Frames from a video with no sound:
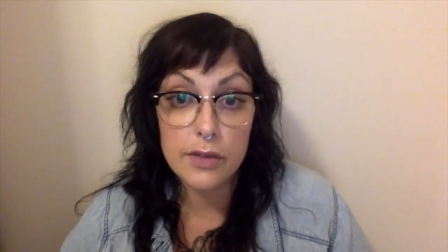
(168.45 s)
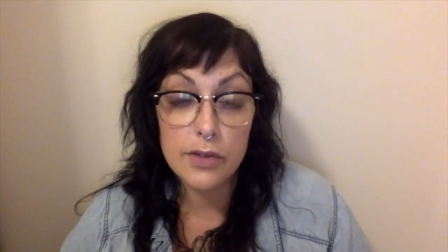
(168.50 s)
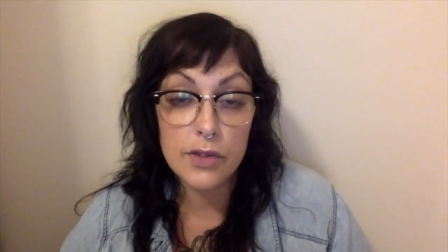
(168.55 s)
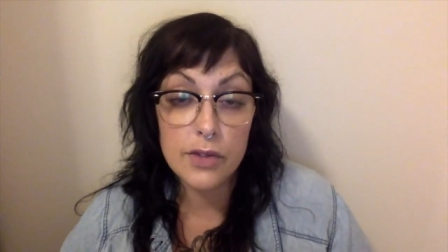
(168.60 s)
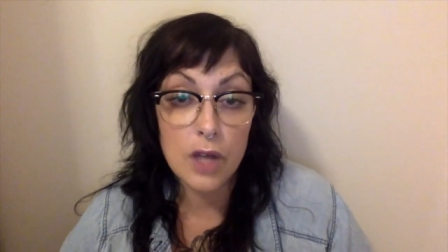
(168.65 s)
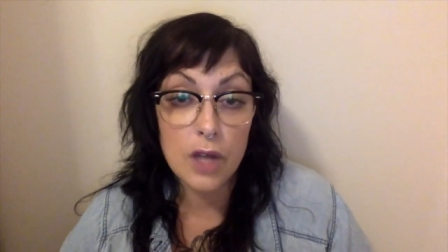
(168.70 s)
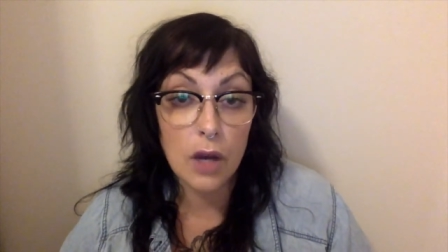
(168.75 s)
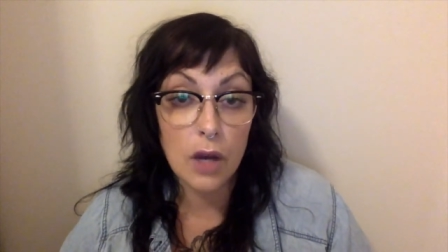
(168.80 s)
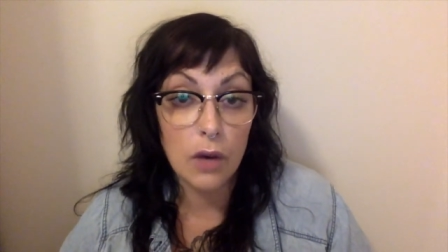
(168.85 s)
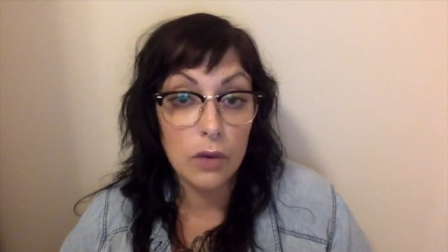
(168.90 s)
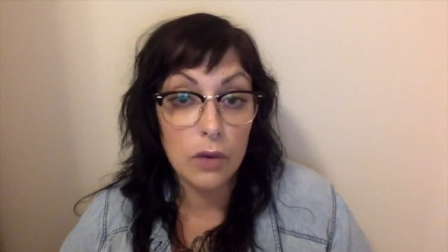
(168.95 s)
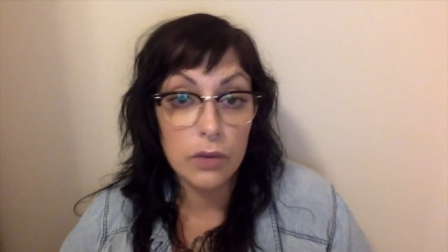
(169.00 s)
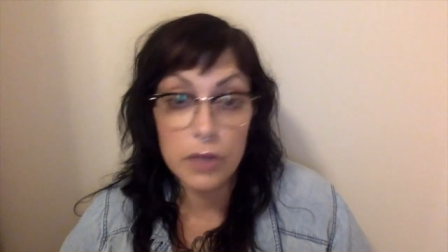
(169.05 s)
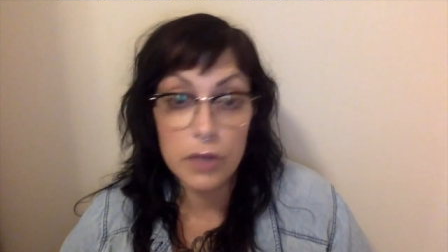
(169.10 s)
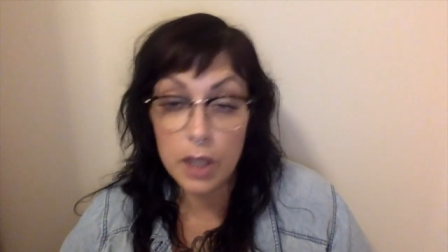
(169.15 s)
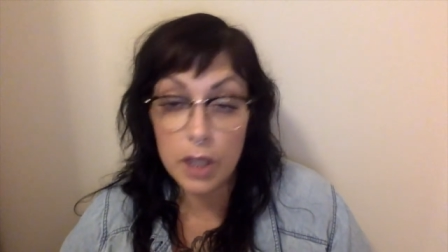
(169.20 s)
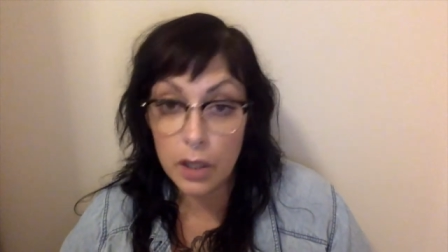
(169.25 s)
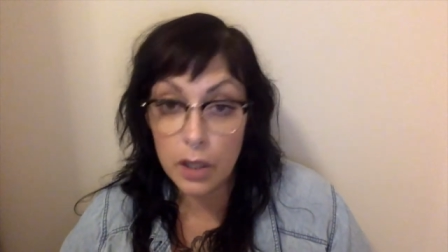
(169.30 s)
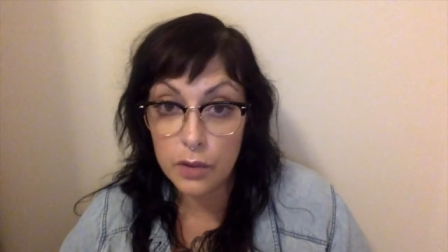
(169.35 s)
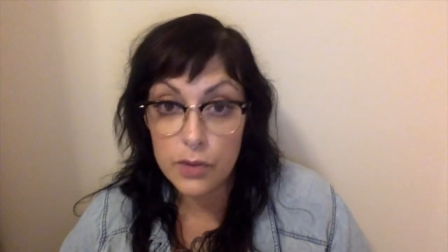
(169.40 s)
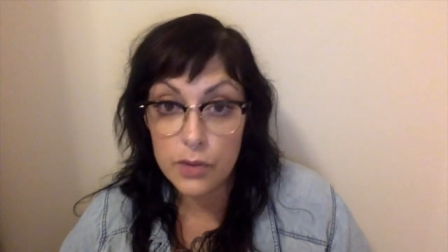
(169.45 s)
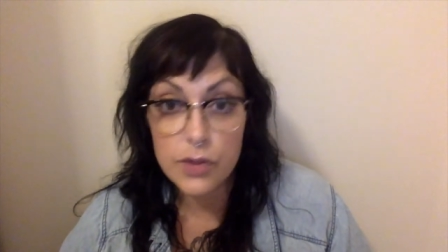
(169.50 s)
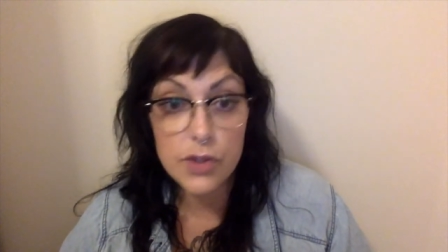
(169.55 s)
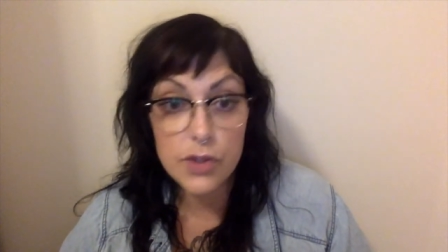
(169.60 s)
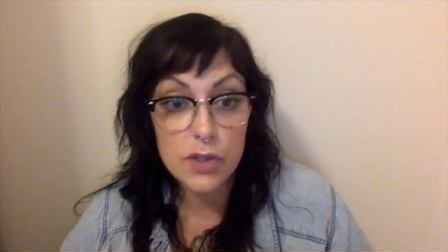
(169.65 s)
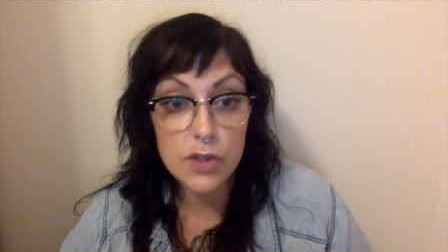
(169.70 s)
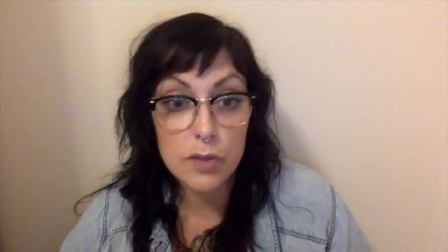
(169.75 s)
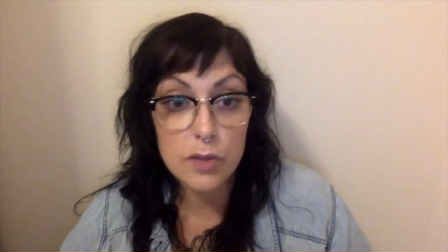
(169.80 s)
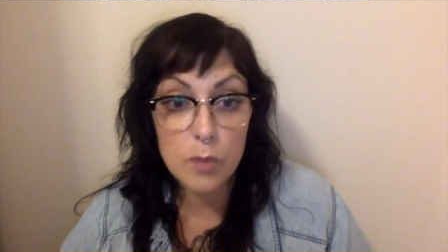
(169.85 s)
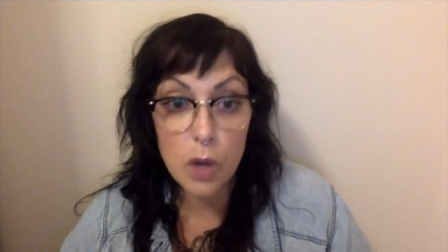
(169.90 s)
So, you know,
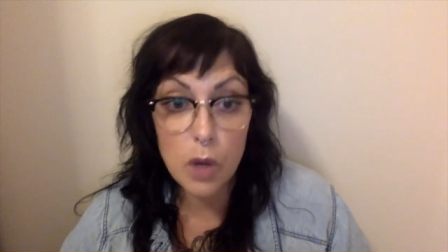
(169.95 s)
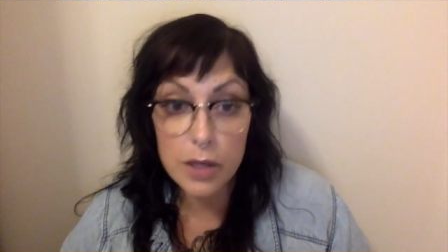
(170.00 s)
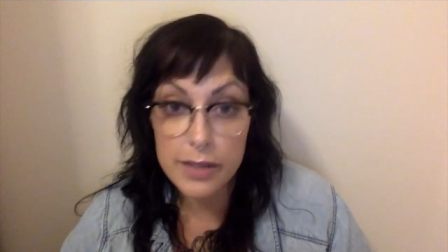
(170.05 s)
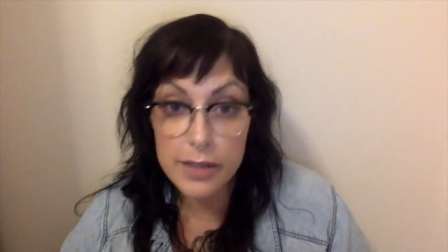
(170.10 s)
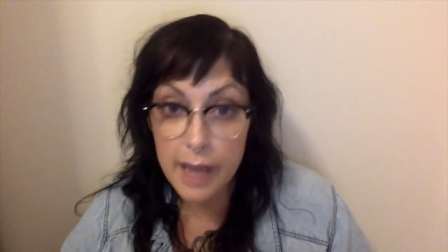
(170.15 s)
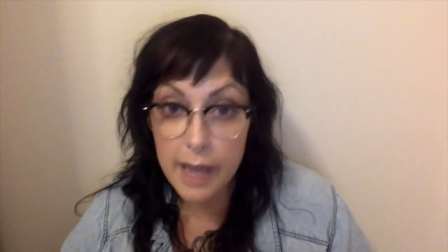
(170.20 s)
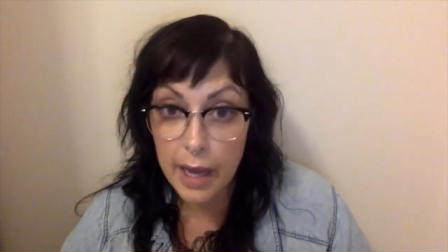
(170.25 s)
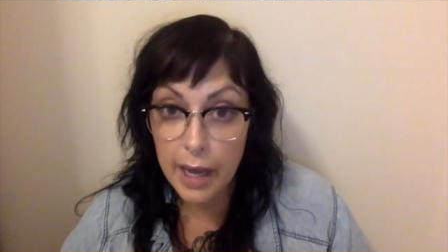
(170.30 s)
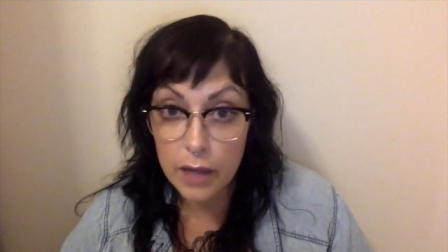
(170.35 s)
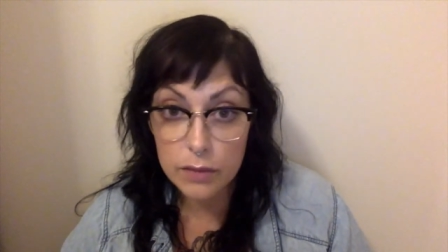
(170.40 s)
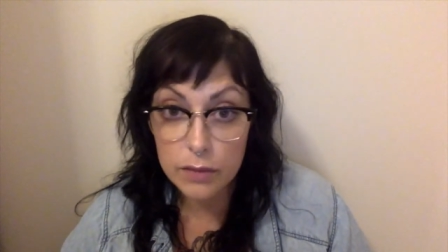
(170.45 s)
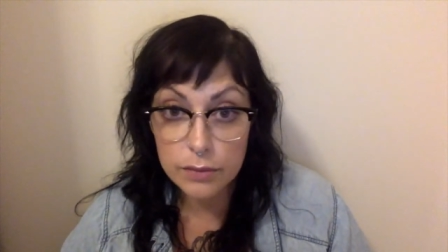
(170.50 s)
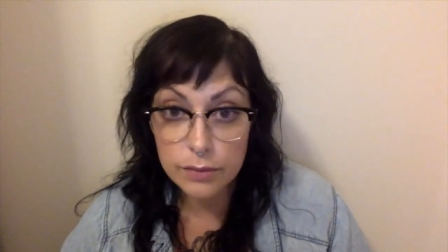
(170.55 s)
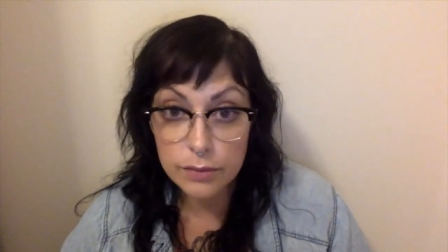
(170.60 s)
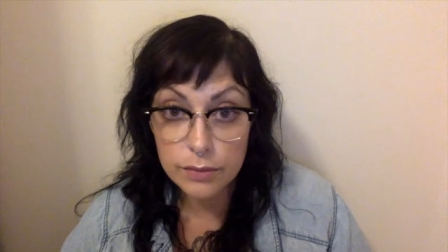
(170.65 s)
small town,